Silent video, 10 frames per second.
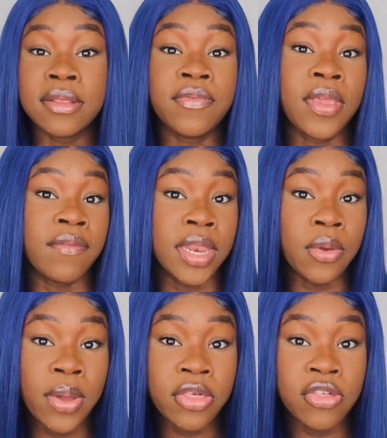If you have any
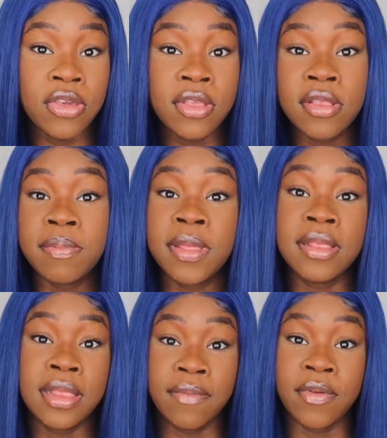questions,
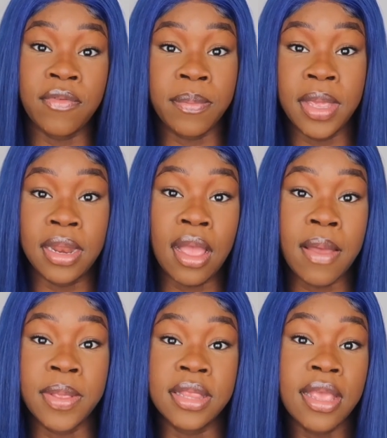please leave it for me in the
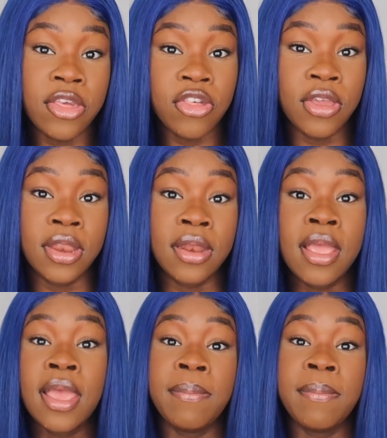comment section.